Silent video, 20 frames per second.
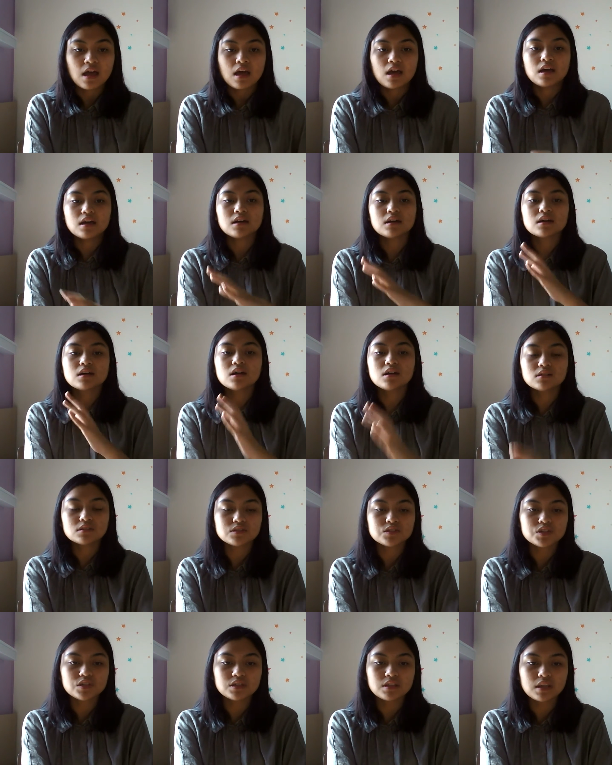A
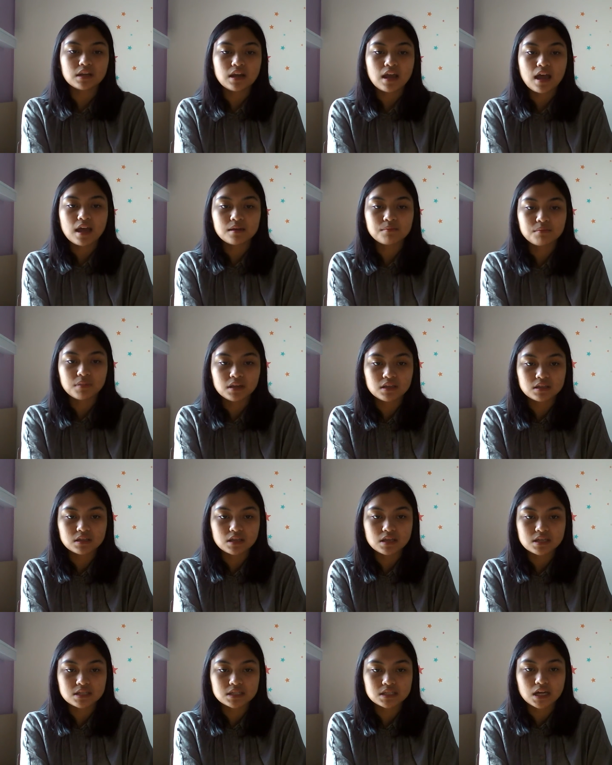conclusion that I make
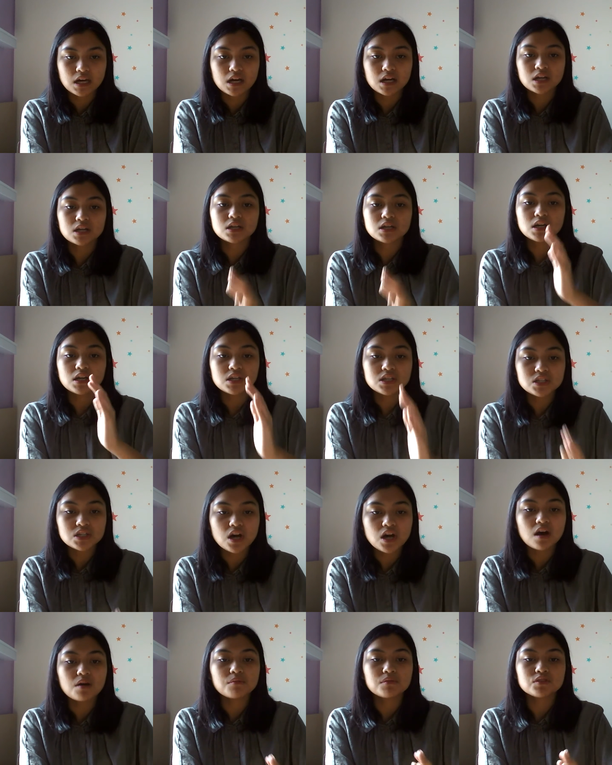is a
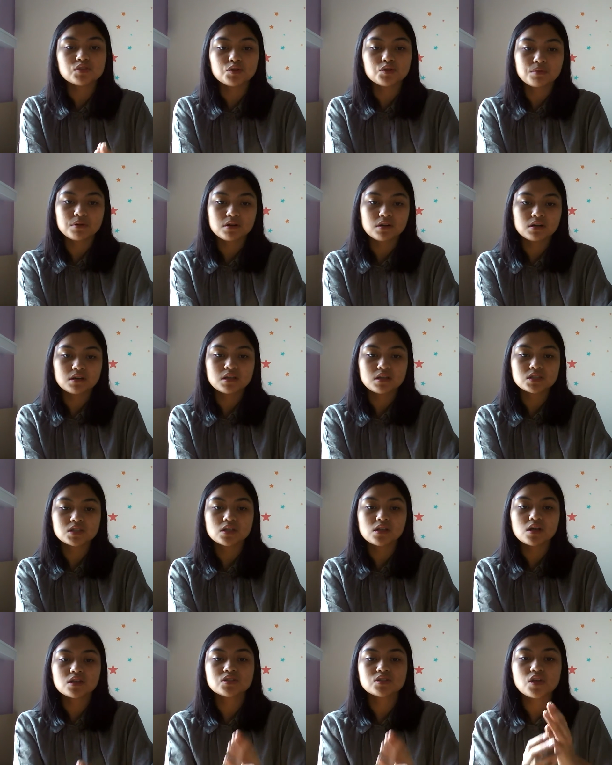young entrepreneur needs
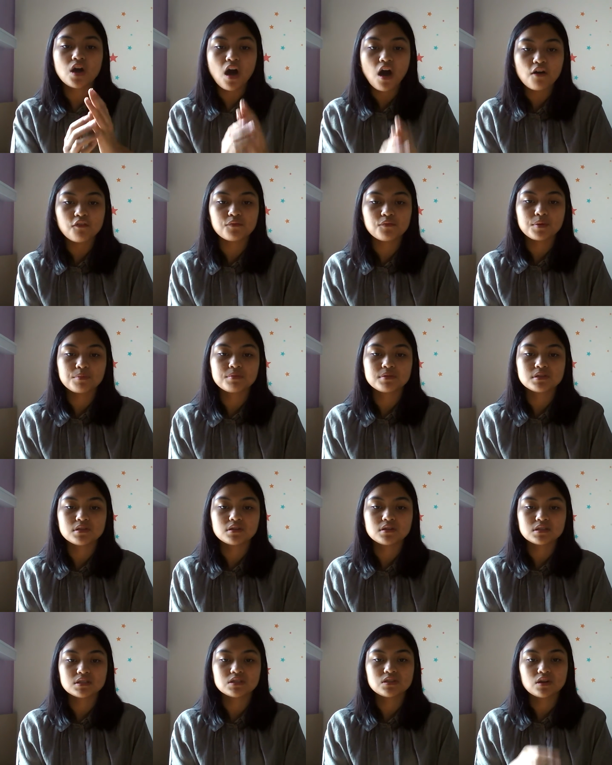lots of
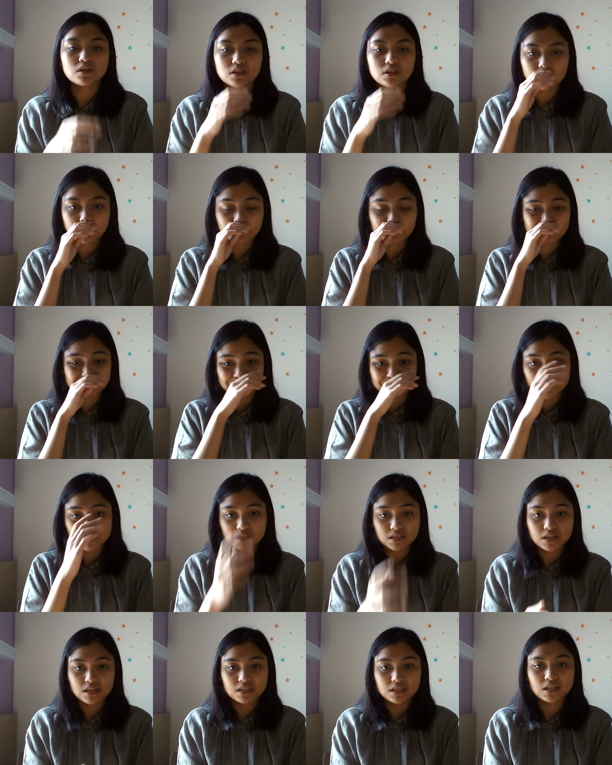preparation in starting the
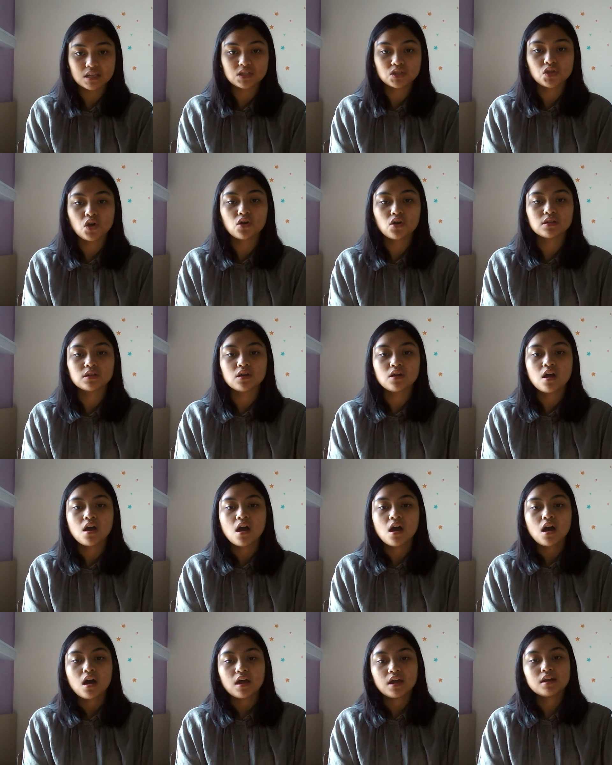business. It's only
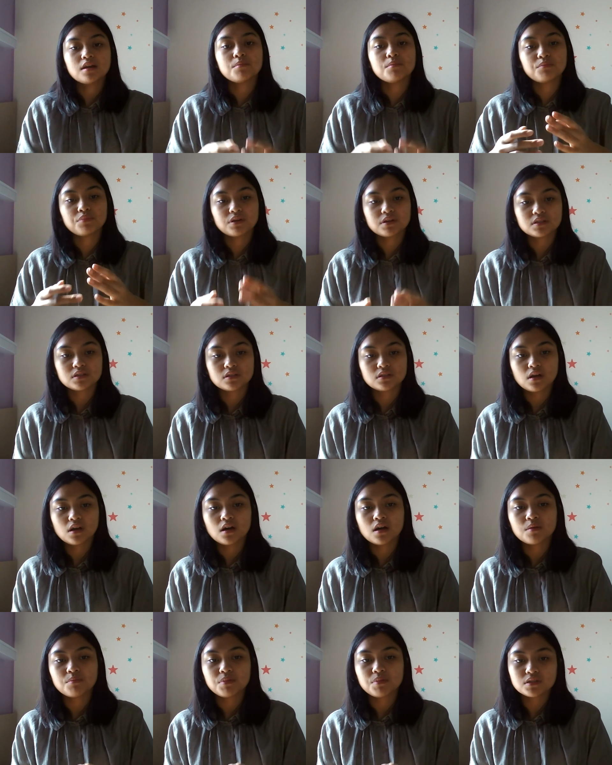in
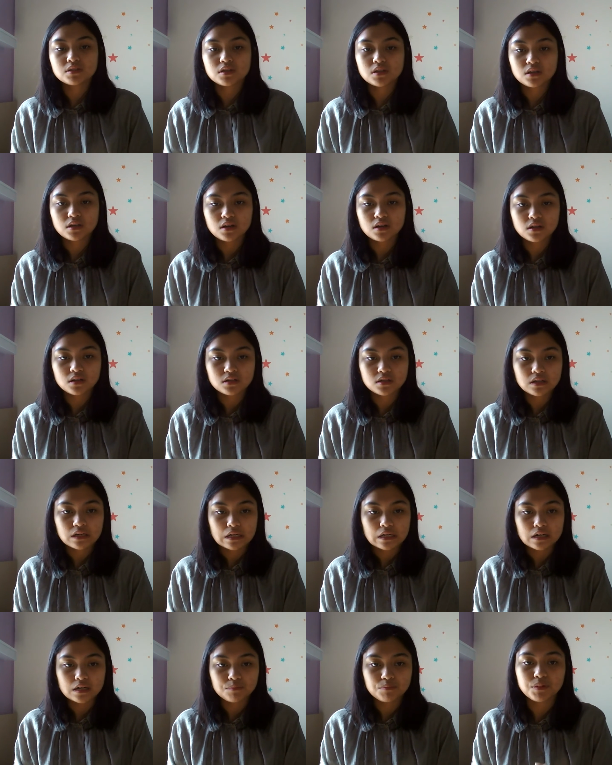a practical
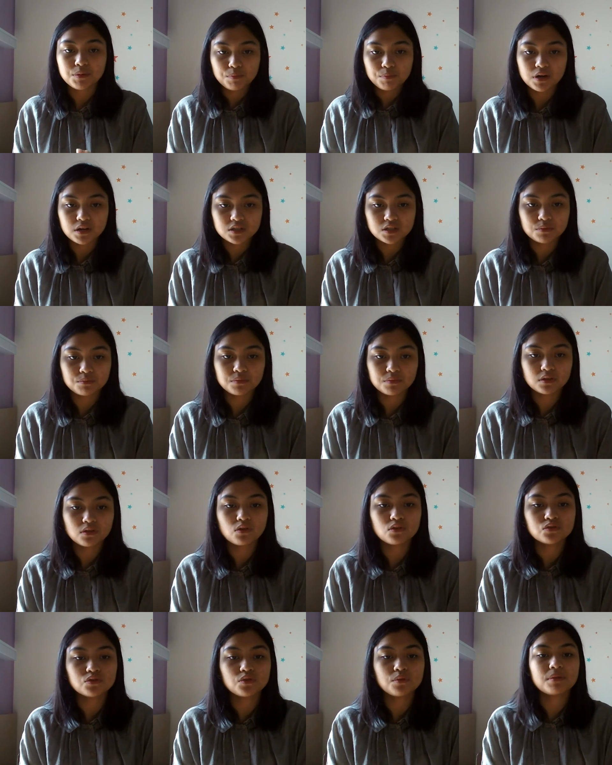preparation, but
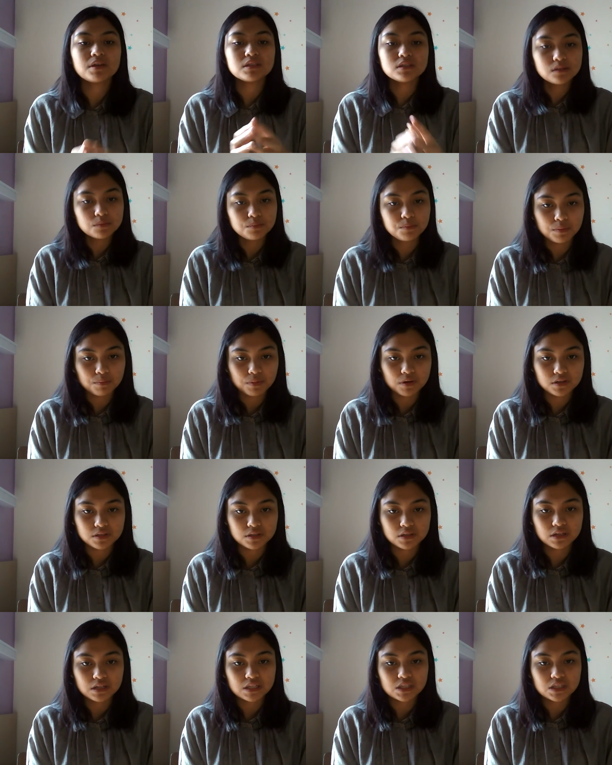also mental preparation.